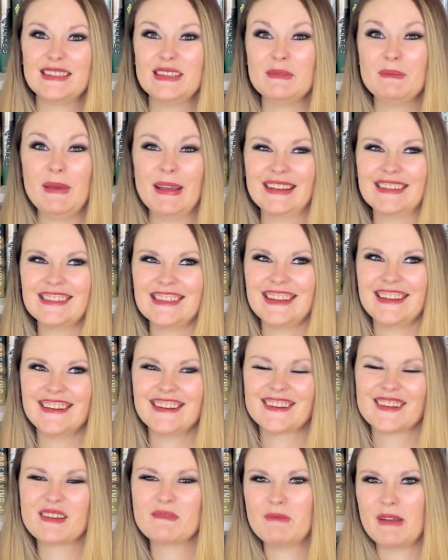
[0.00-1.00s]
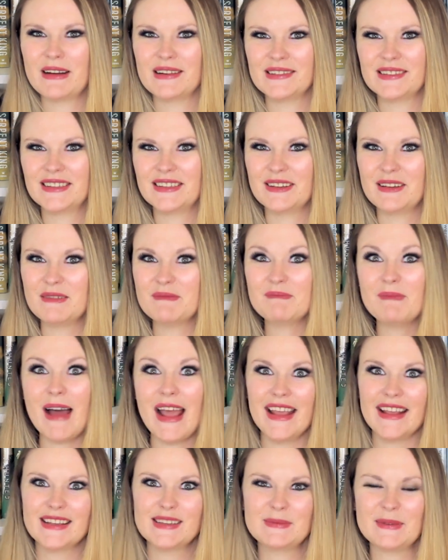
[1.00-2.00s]
depicted compared to my
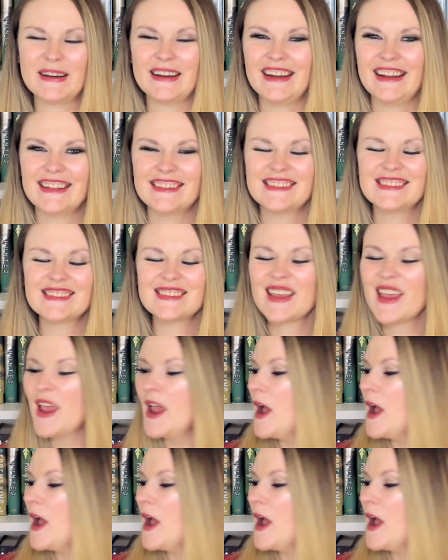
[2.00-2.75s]
experience.